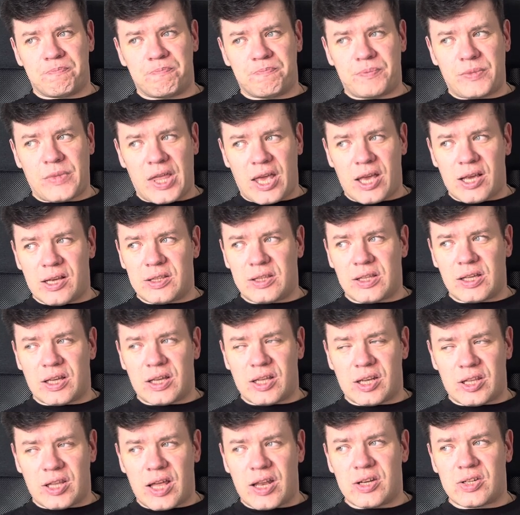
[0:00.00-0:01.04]
take the
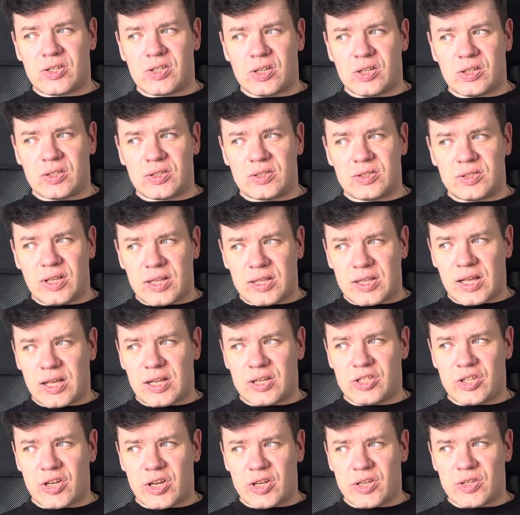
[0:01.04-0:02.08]
credentials that are
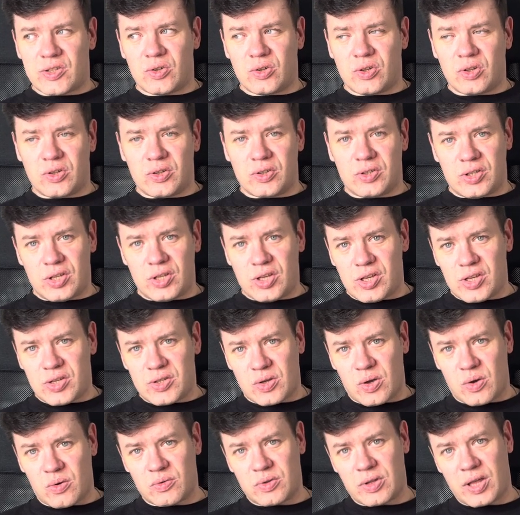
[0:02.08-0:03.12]
JSON LD,
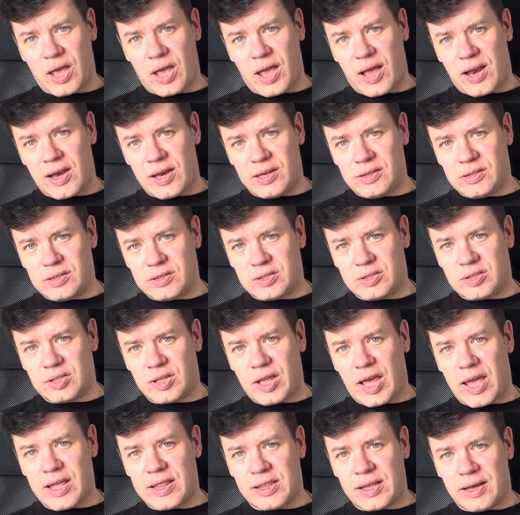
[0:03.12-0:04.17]
so they are linked
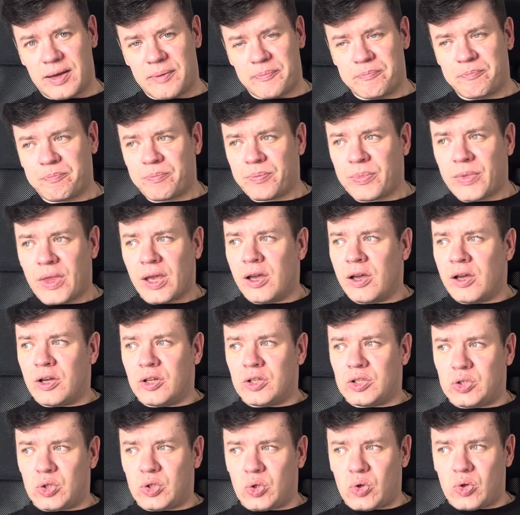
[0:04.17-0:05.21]
data,
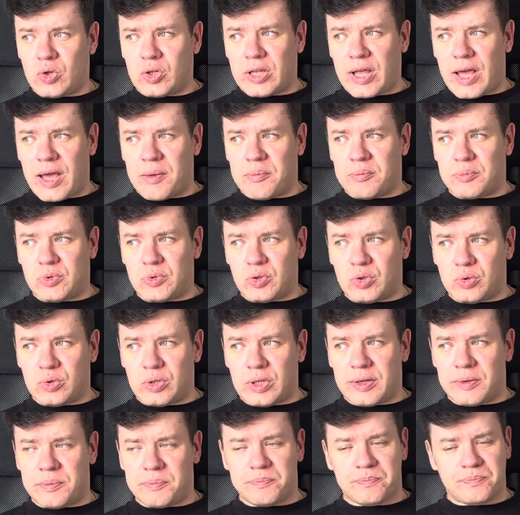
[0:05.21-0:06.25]
turn them to
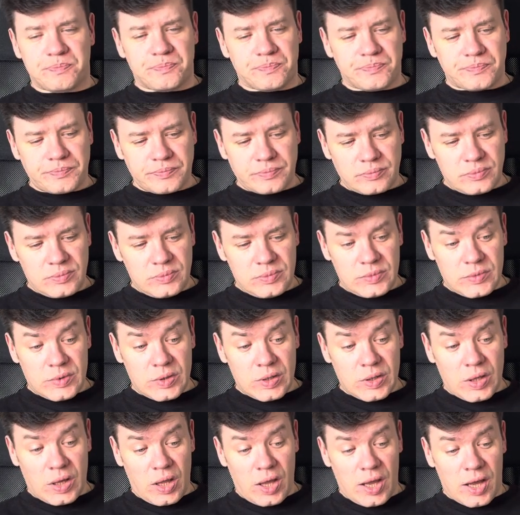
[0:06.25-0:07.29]
the
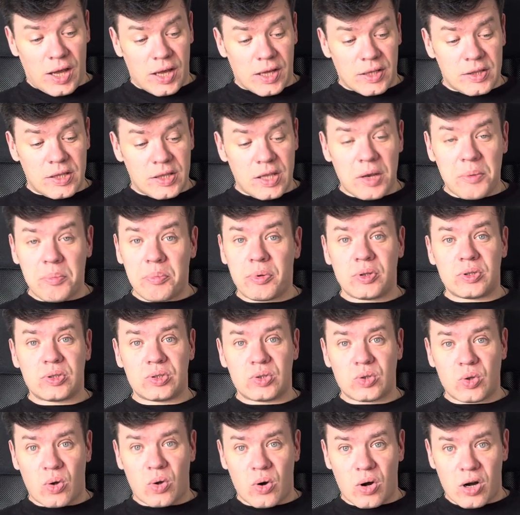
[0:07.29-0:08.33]
triple
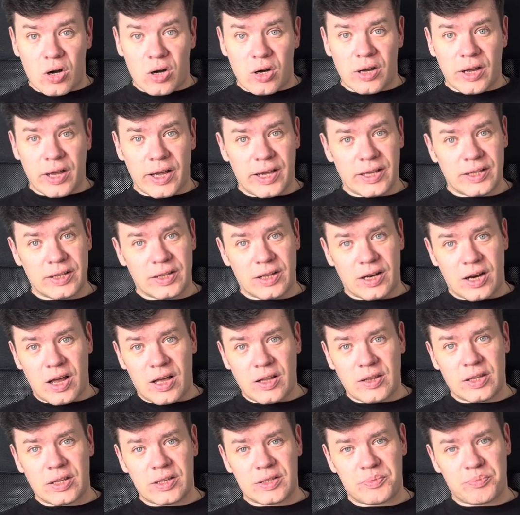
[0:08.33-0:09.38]
store and
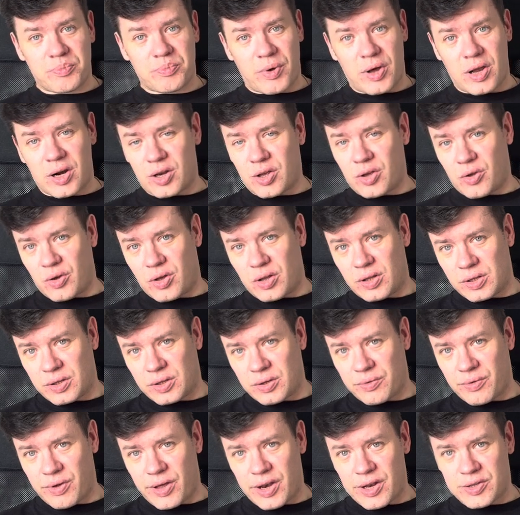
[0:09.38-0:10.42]
run the SparkQL
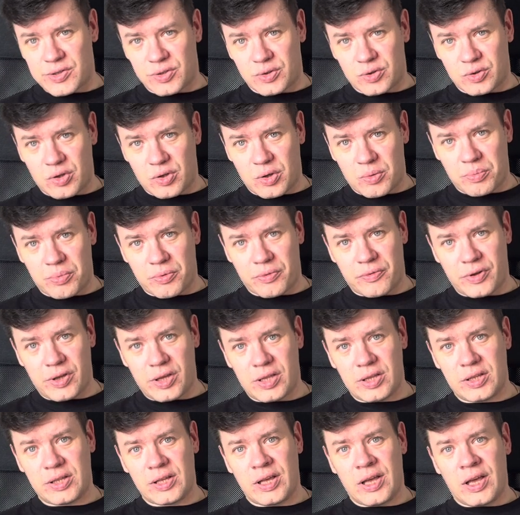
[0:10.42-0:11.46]
queries on top of
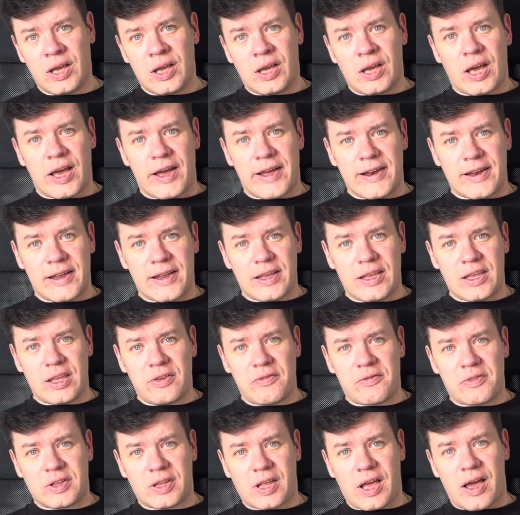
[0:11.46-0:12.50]
it. And I
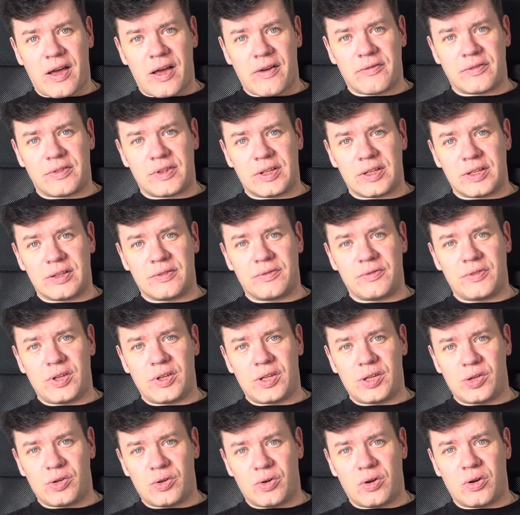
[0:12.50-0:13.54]
even have the
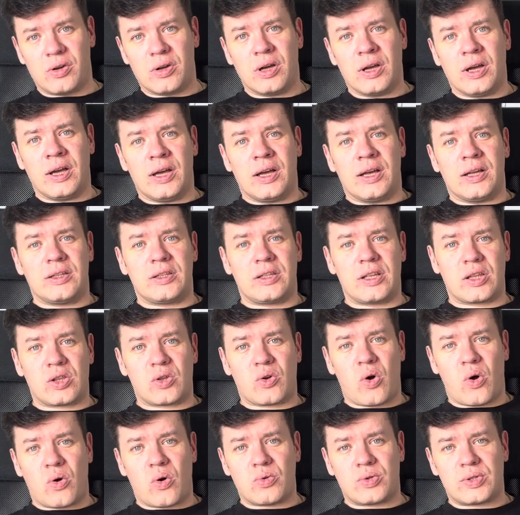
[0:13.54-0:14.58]
video that
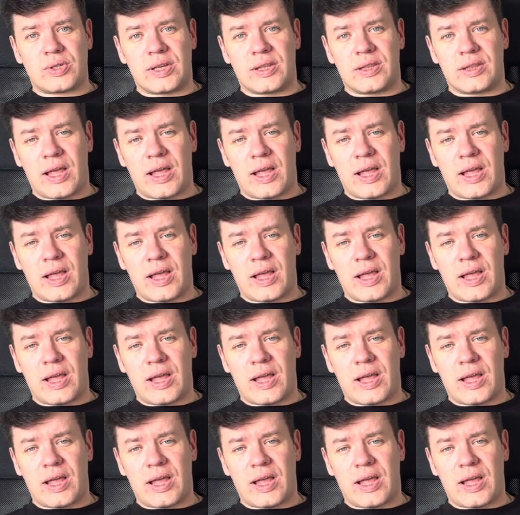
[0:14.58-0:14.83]
goes in